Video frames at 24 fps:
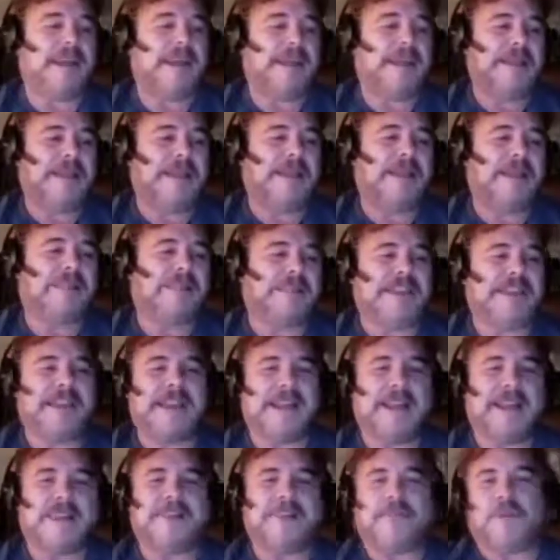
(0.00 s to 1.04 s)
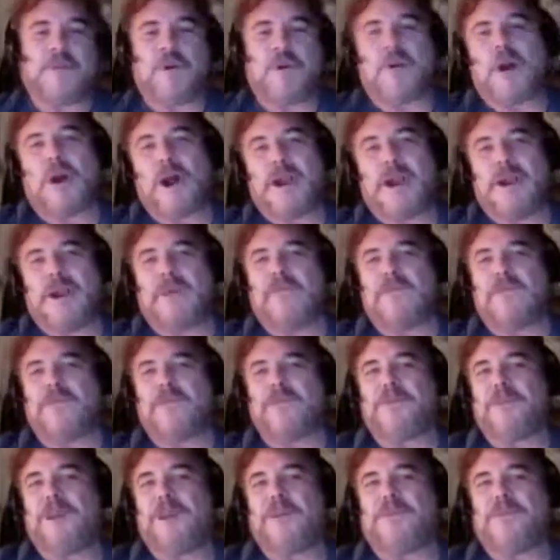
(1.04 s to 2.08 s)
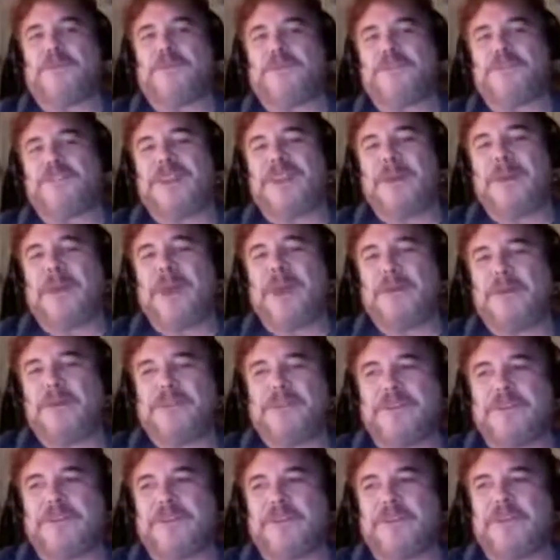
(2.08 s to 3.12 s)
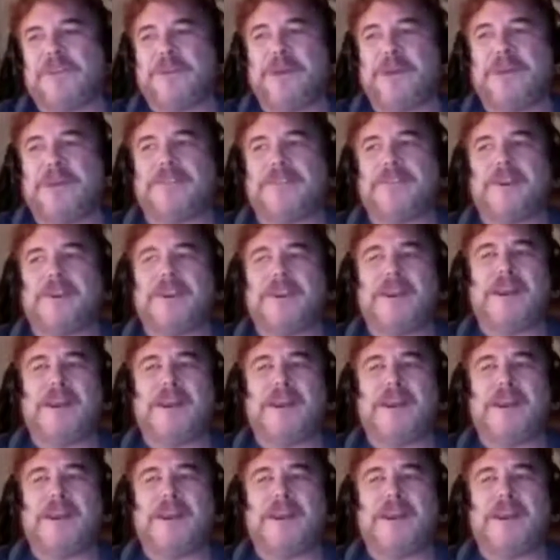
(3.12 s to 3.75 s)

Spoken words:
He then gets taken out to Muroc Air Force Base, which is now Edwards Air Force Base,